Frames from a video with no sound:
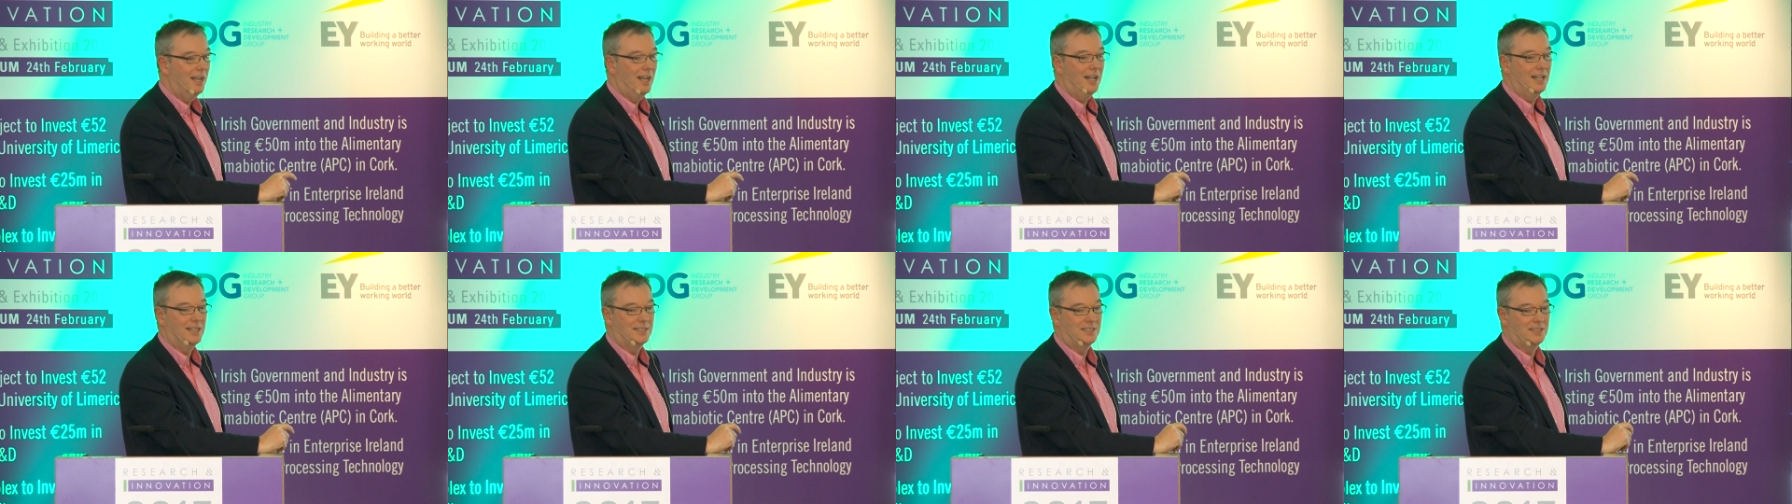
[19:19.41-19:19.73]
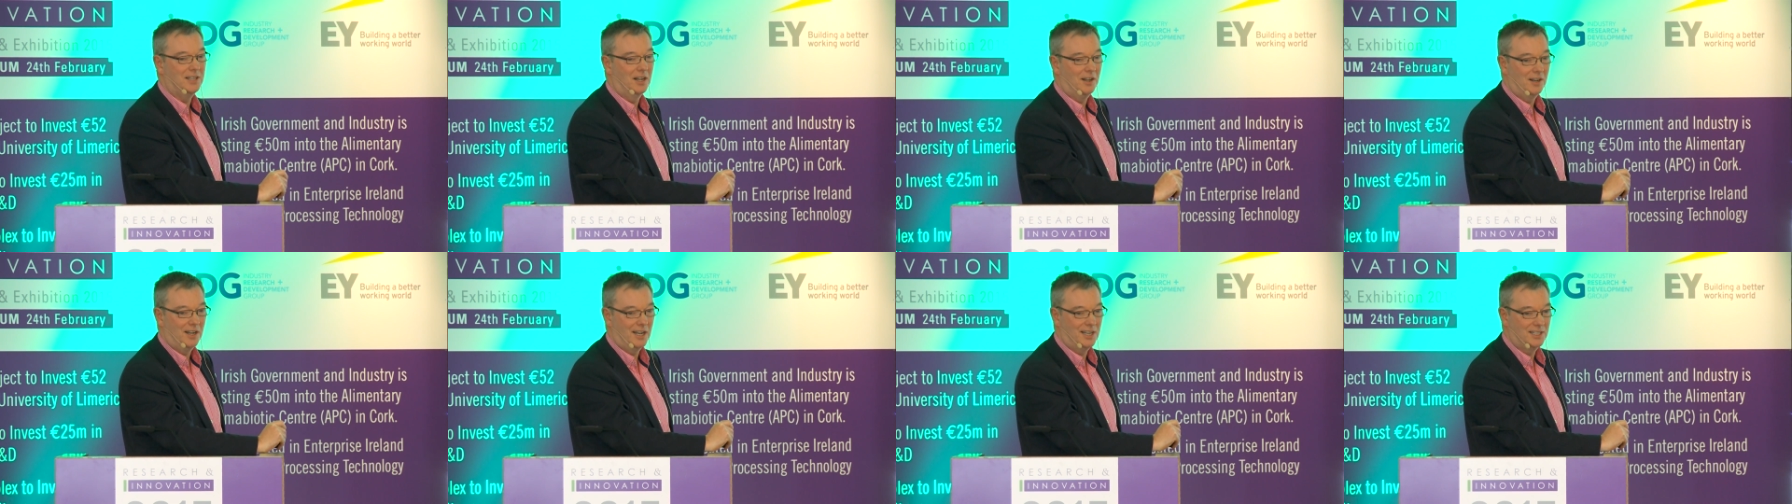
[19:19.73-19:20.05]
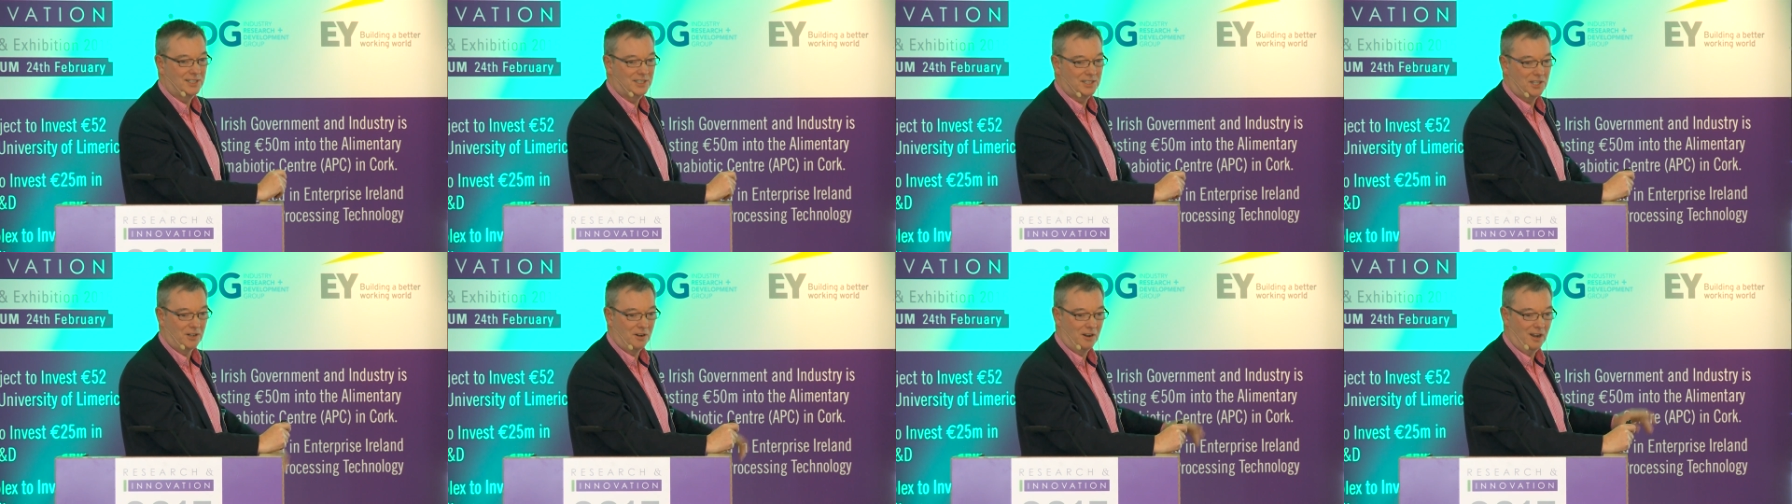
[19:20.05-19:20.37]
it's not
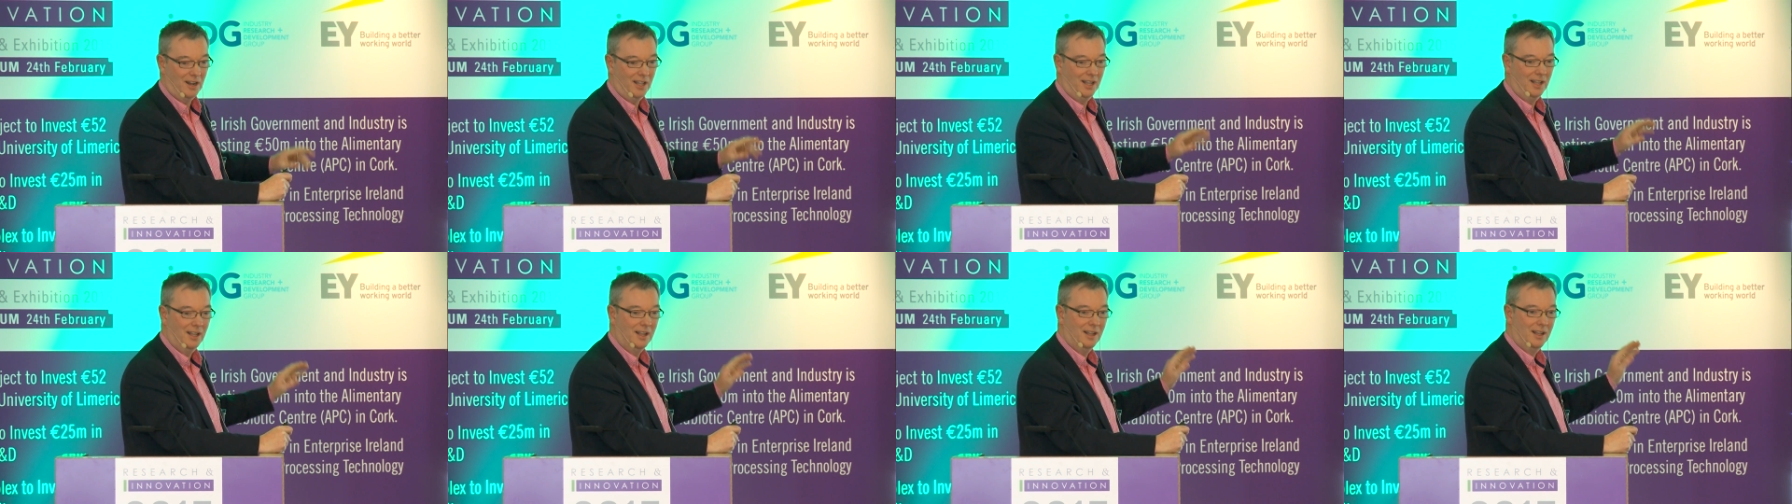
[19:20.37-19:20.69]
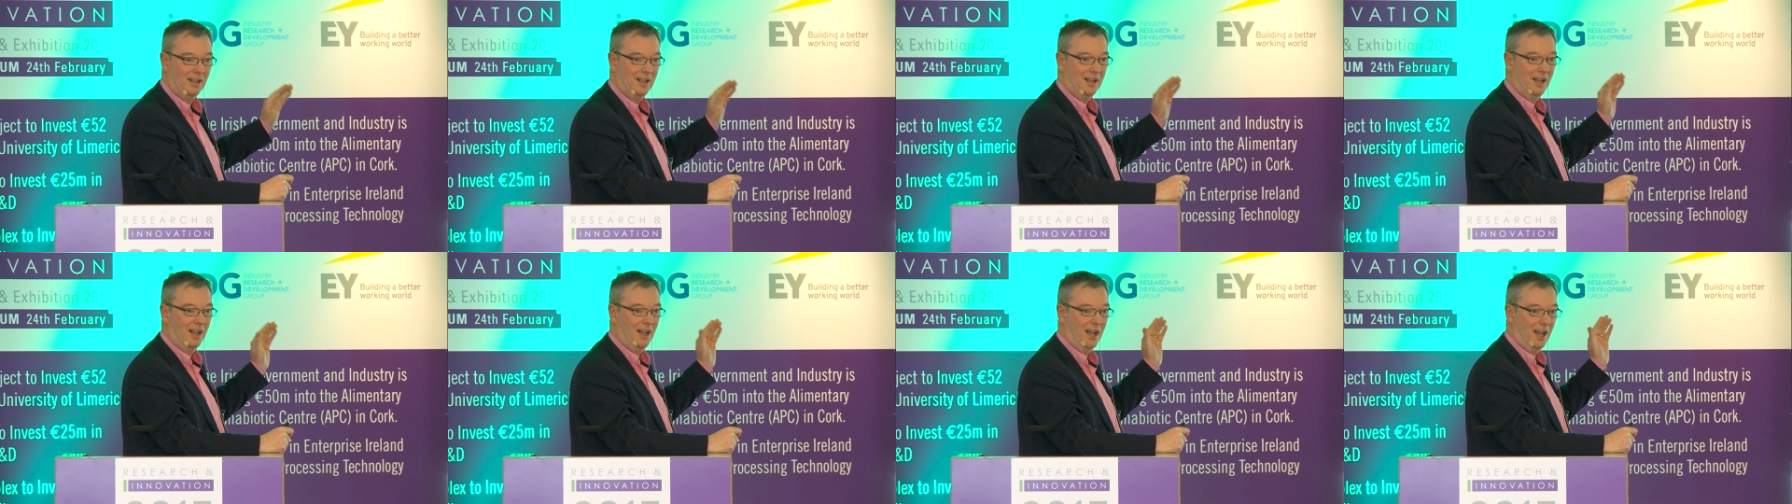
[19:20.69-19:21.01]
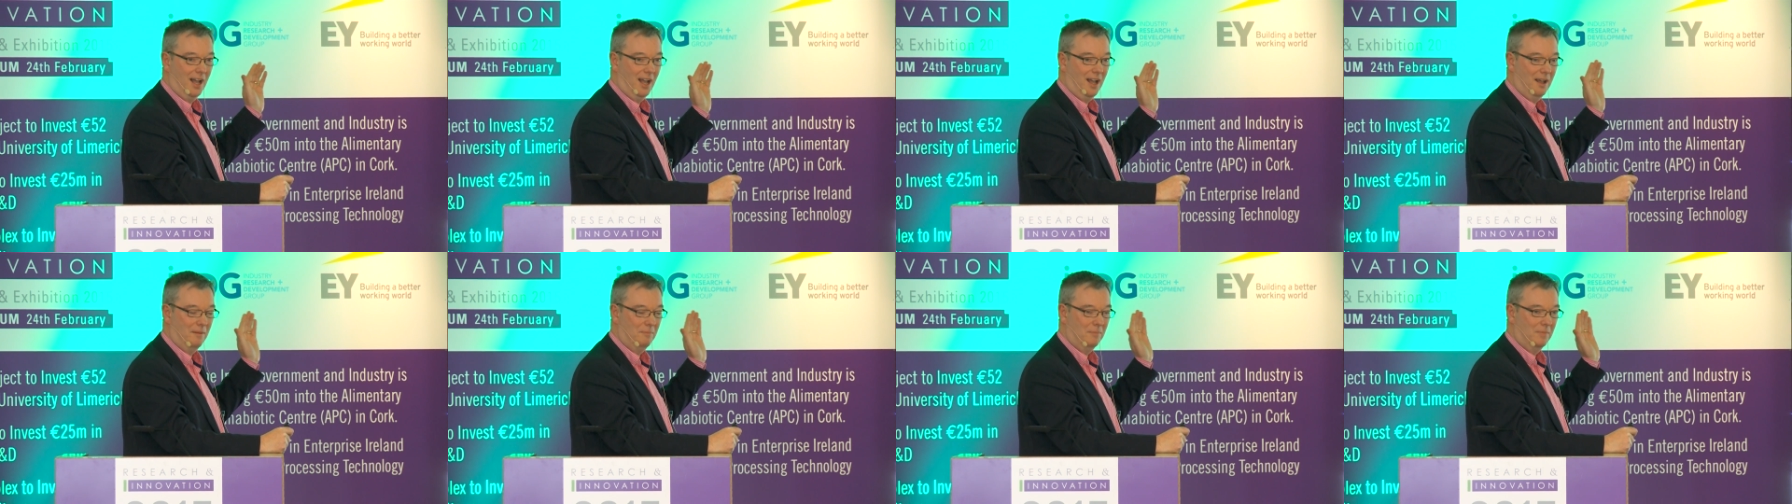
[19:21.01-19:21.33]
necessarily
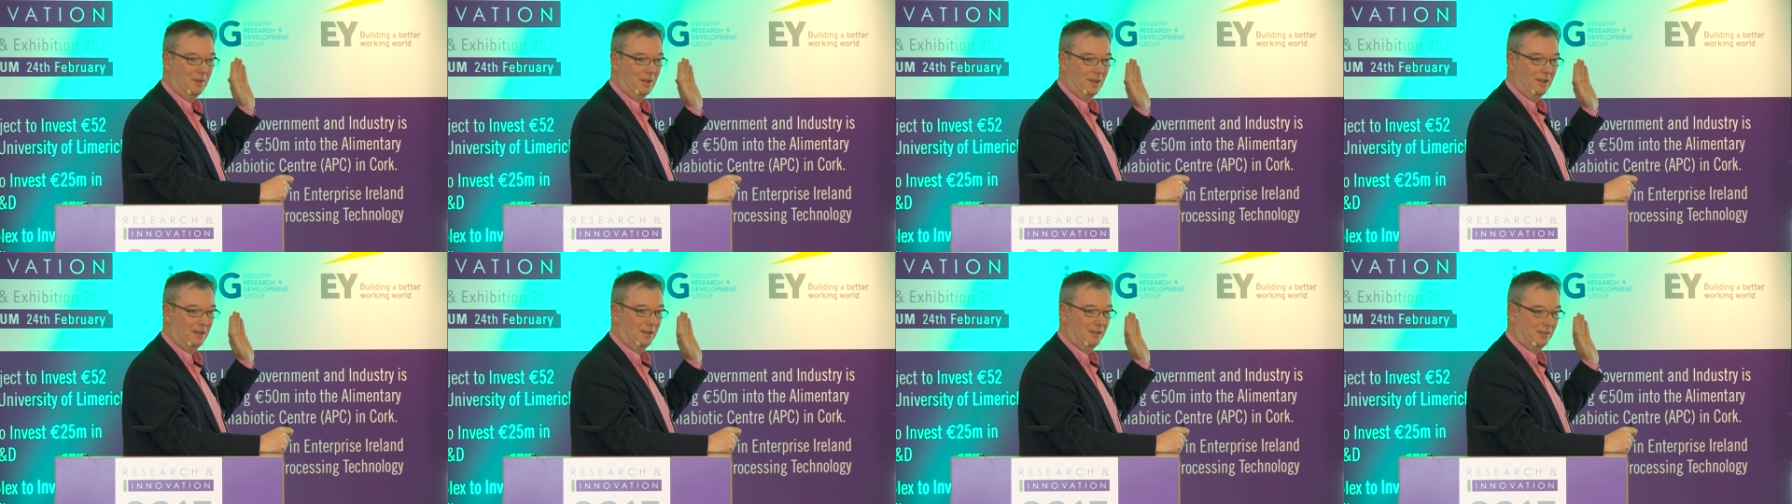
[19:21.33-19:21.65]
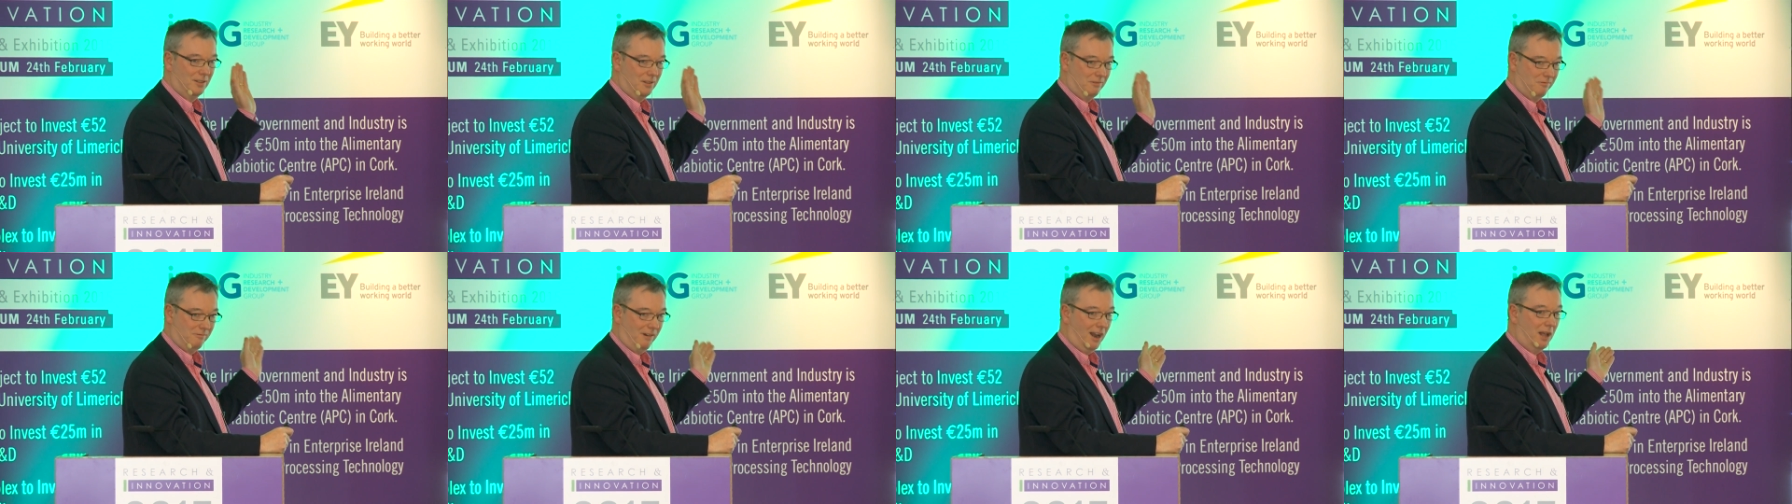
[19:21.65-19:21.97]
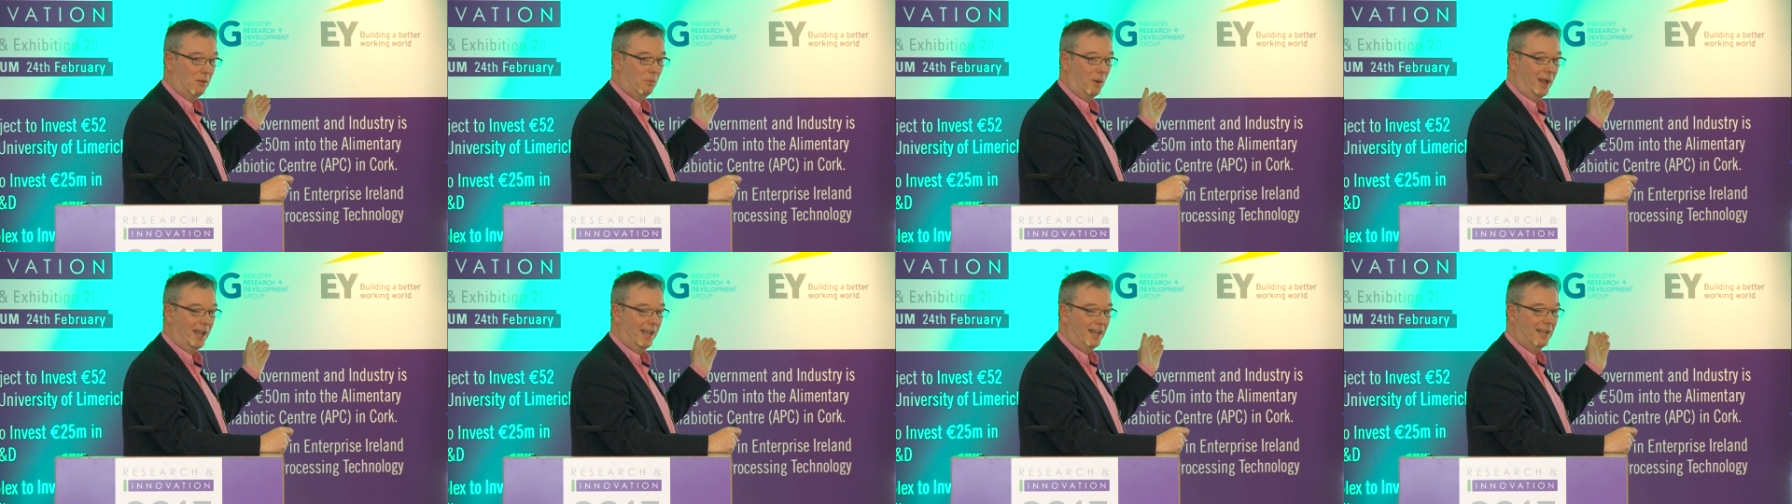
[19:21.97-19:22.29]
the
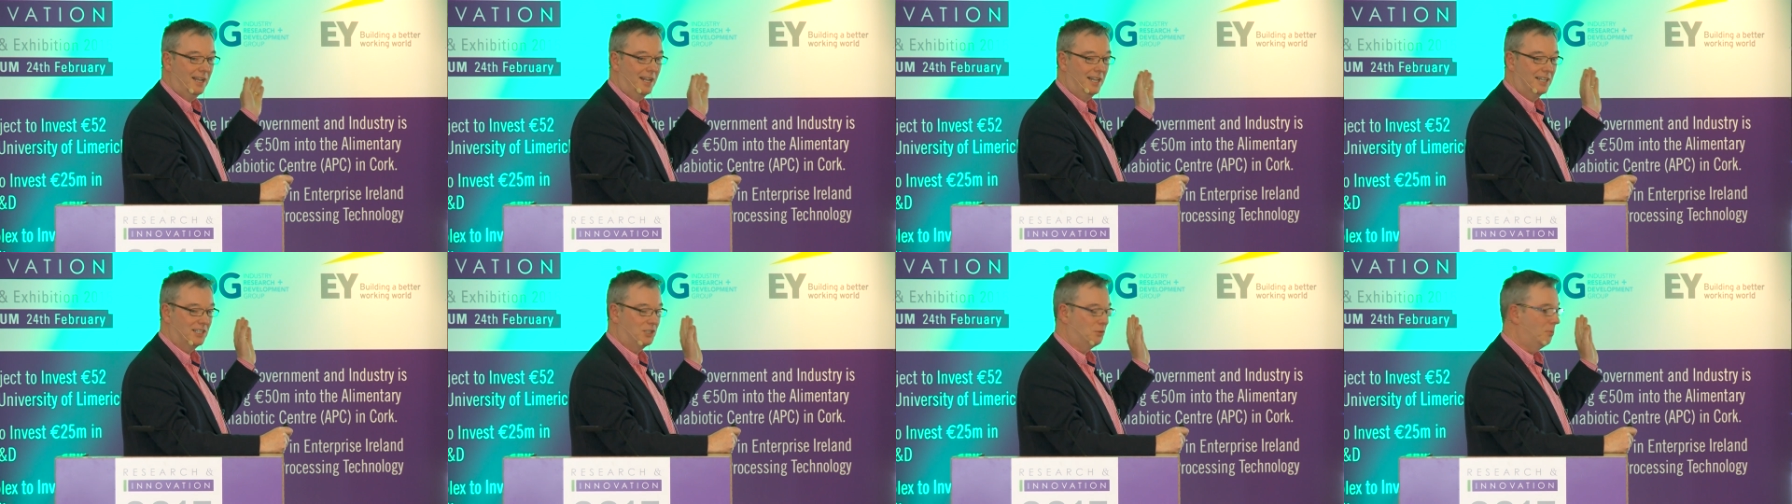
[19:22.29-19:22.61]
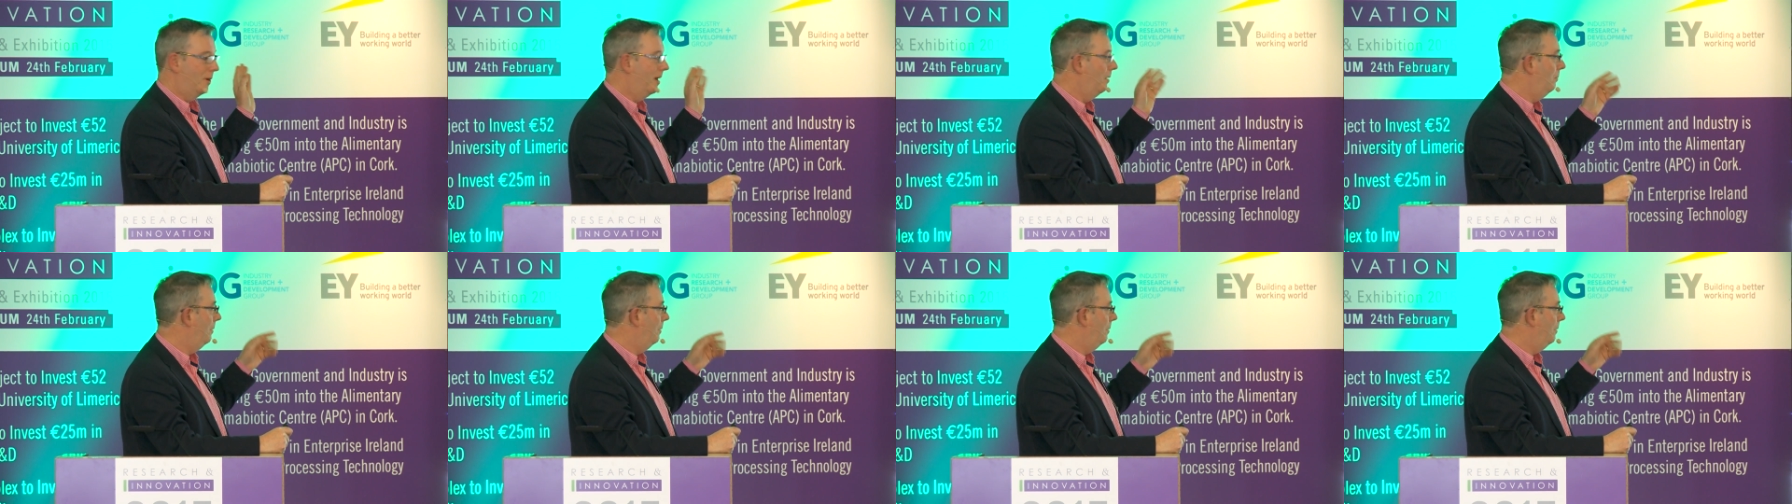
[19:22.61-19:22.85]
right way, it's the way